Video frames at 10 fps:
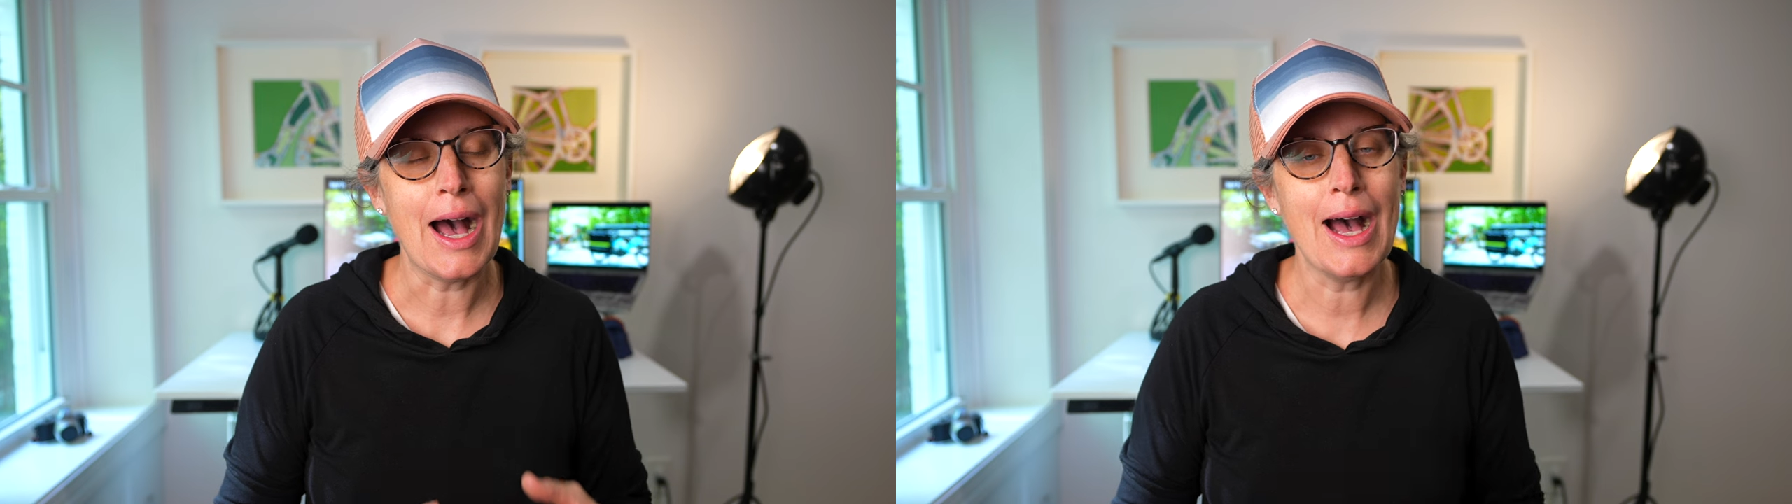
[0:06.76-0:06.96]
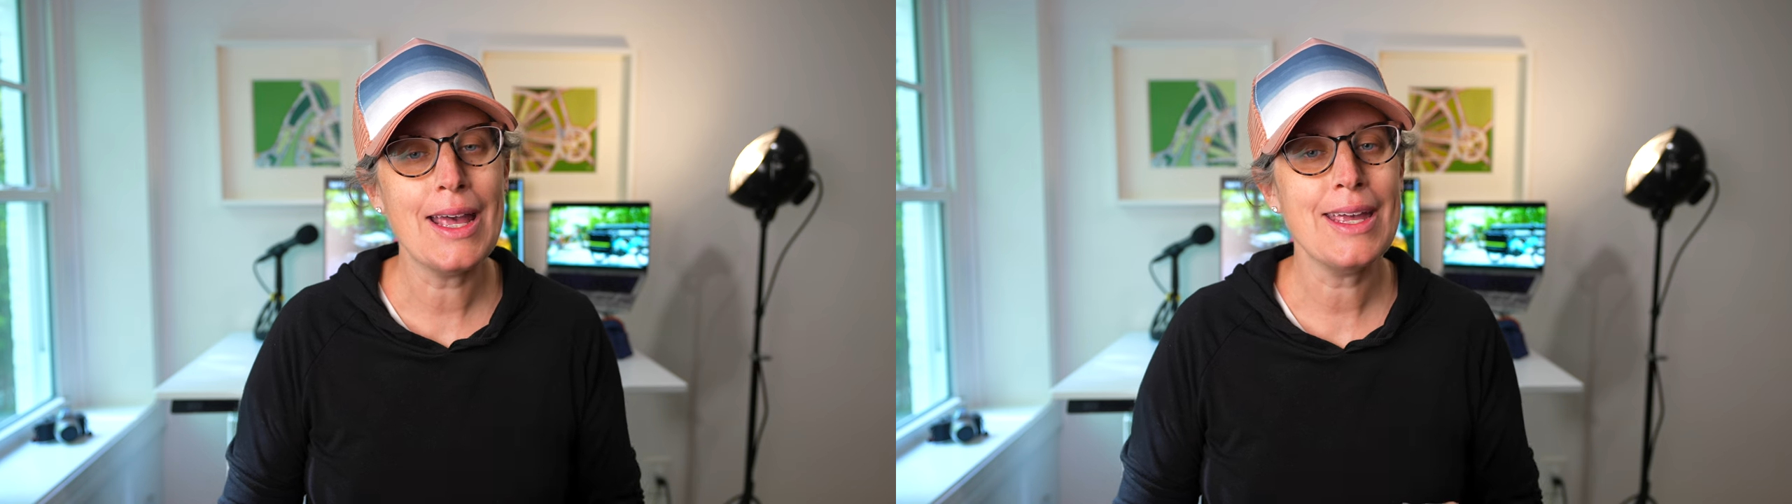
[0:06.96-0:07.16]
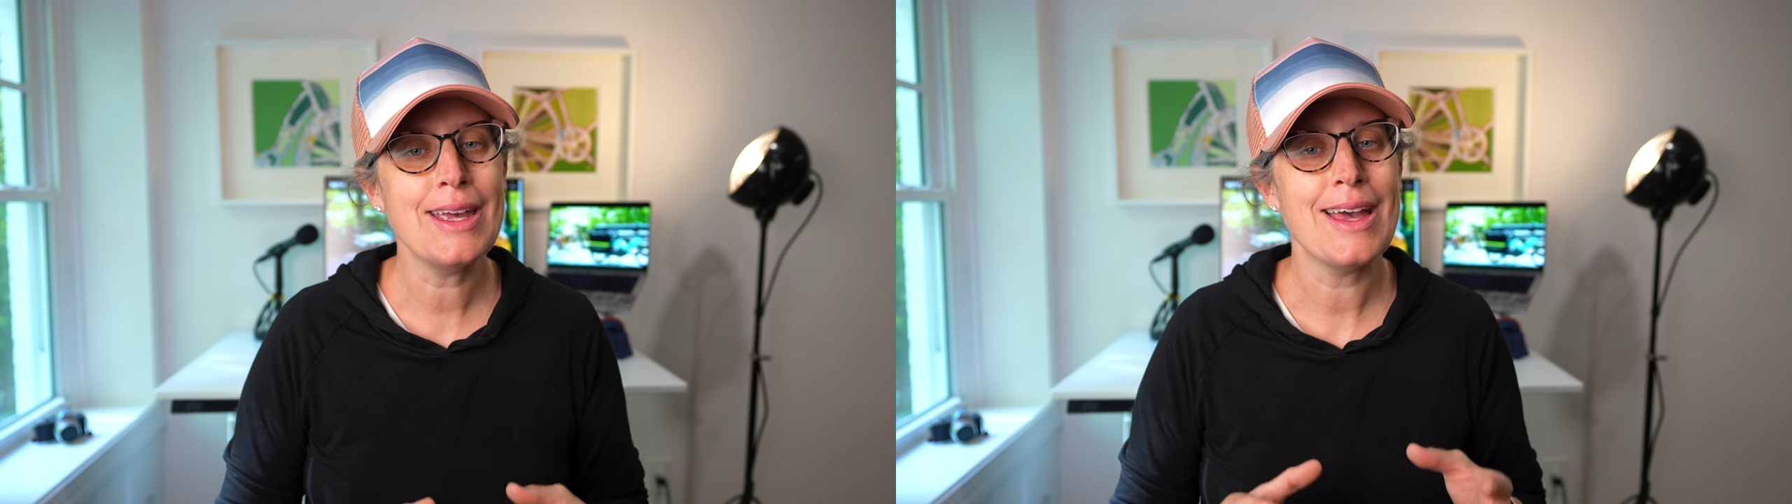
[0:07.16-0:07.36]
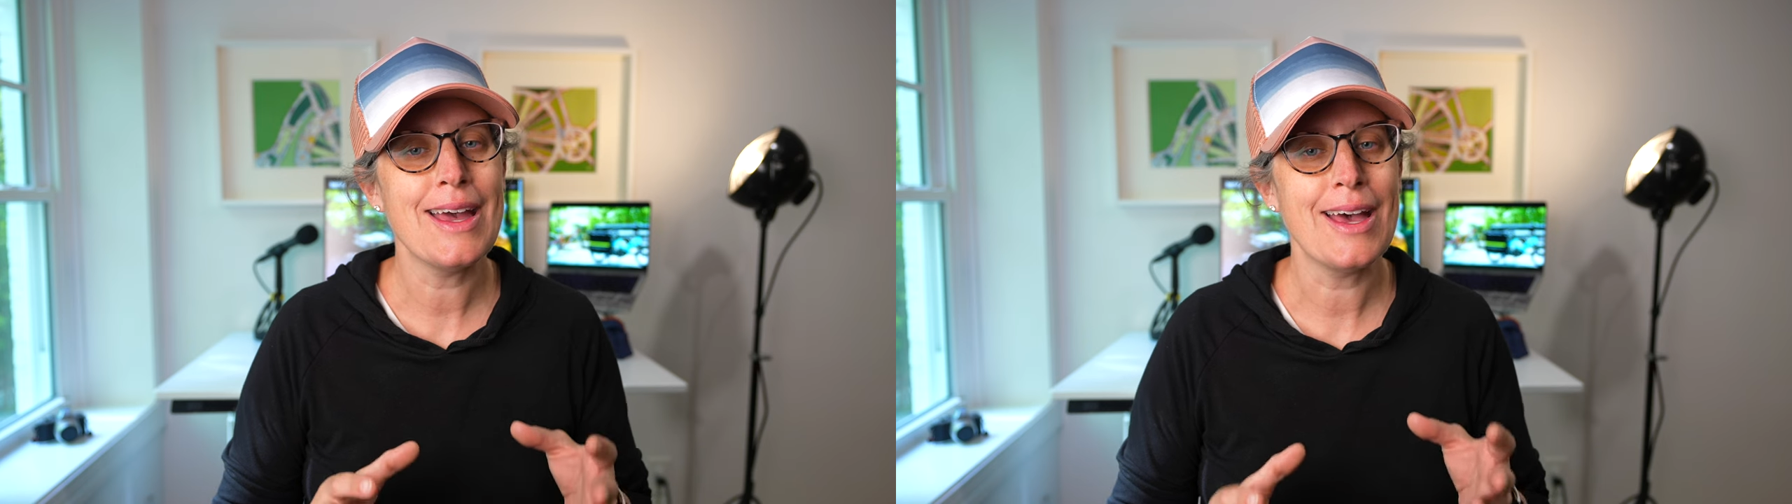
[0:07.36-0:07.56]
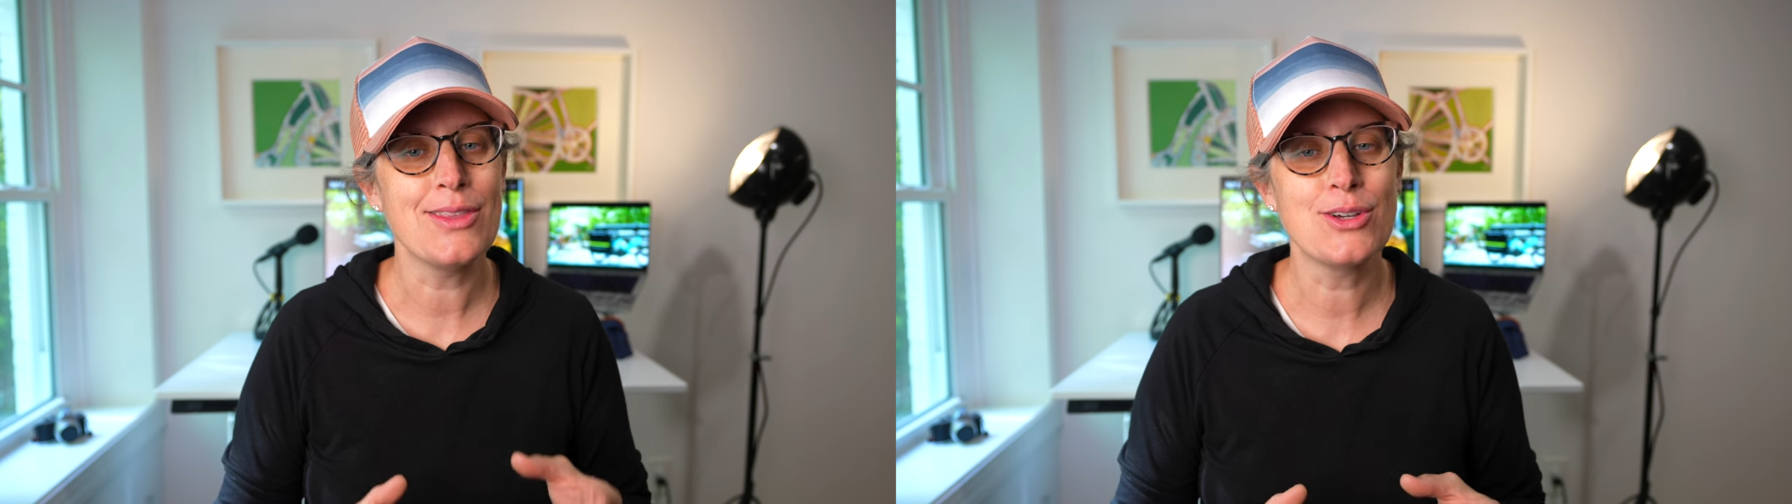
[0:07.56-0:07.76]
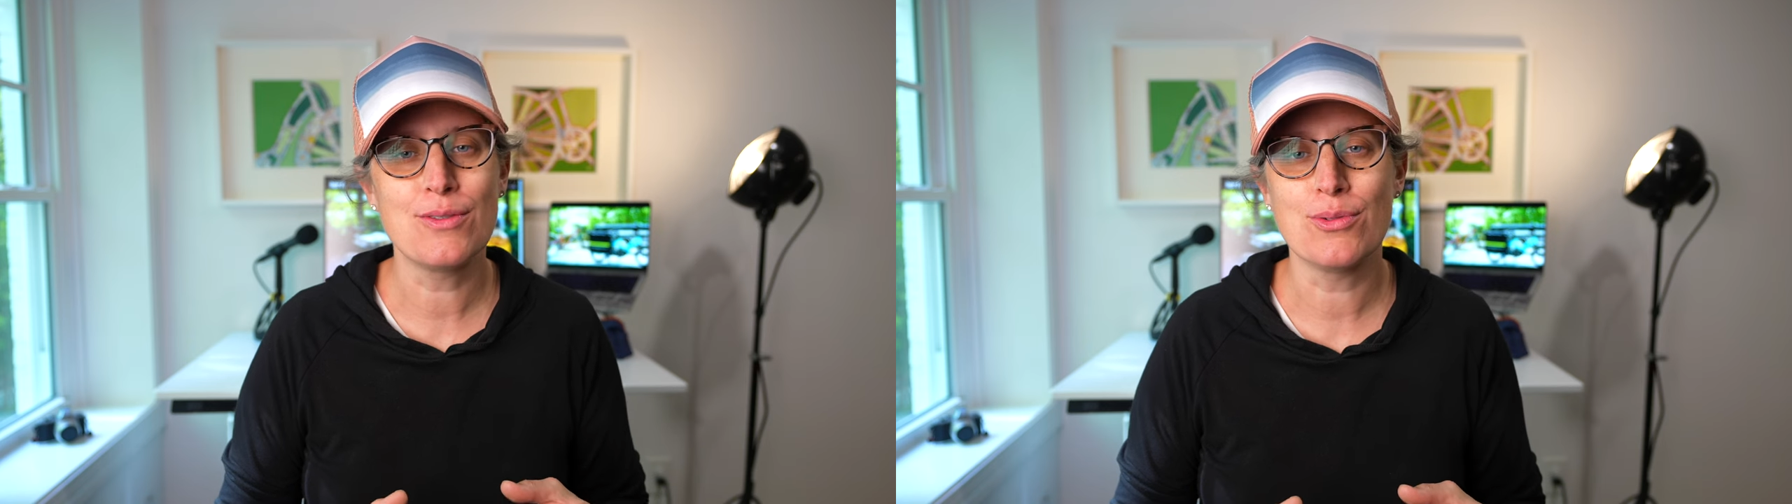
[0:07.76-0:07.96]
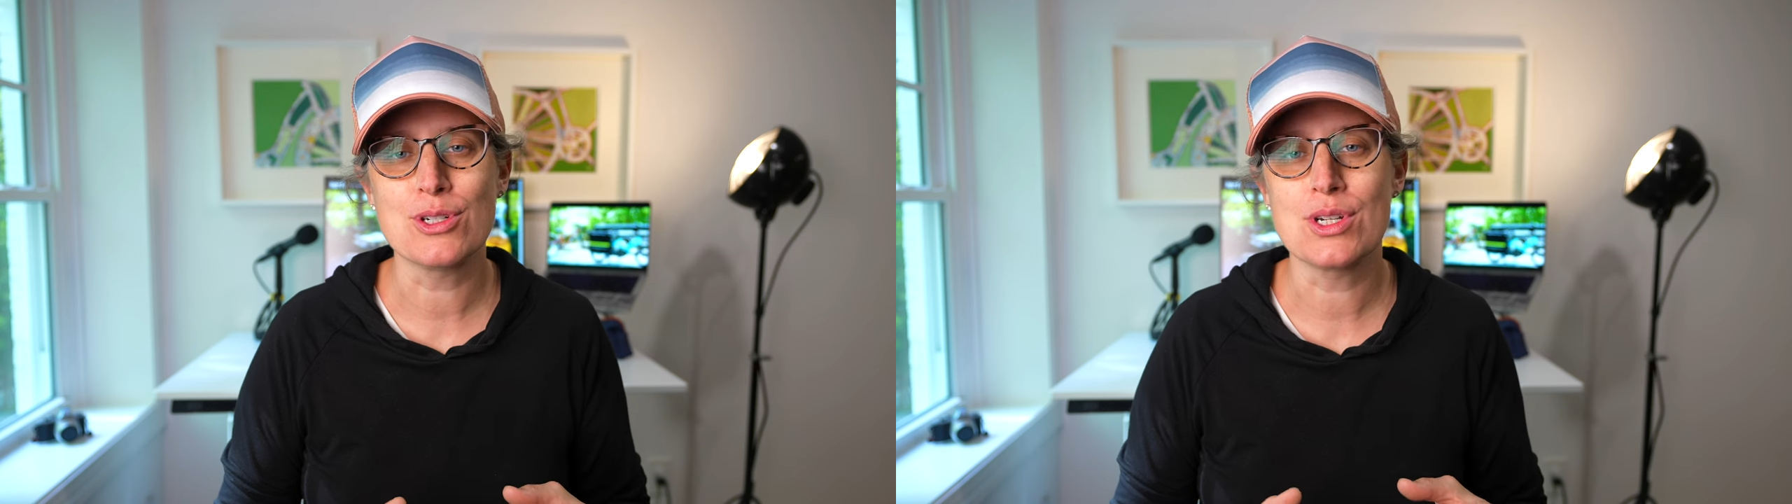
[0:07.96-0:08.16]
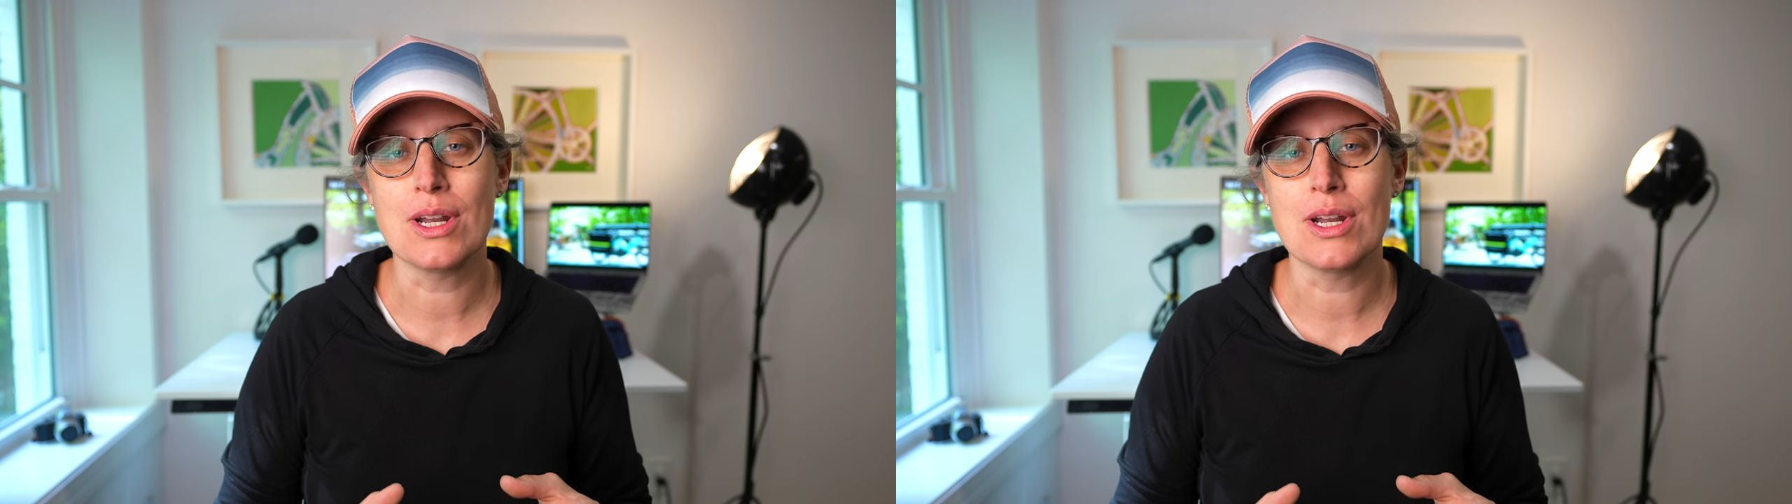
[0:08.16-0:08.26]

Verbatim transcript: I had the good fortune